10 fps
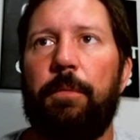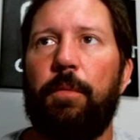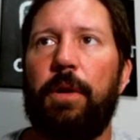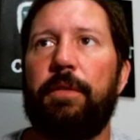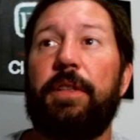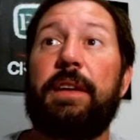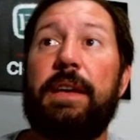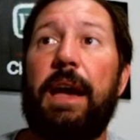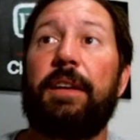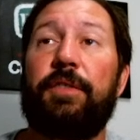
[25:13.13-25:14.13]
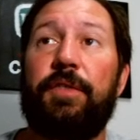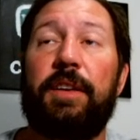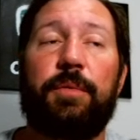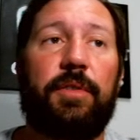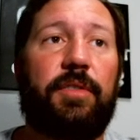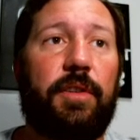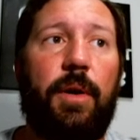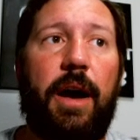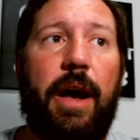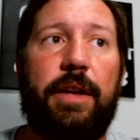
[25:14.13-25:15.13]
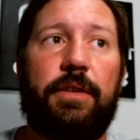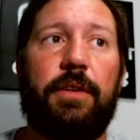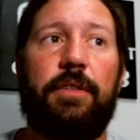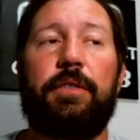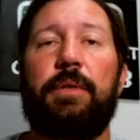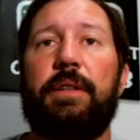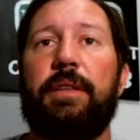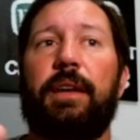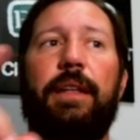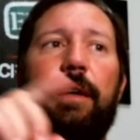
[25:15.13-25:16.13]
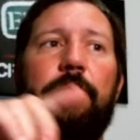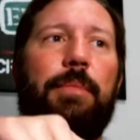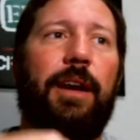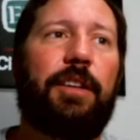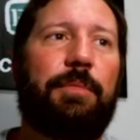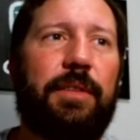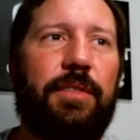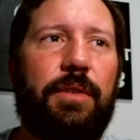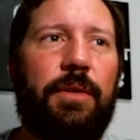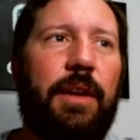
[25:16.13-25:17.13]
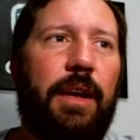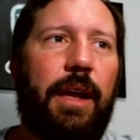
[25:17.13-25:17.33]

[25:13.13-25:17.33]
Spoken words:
Whenever the gas fees were so high, you couldn't do anything. And that reminds me too.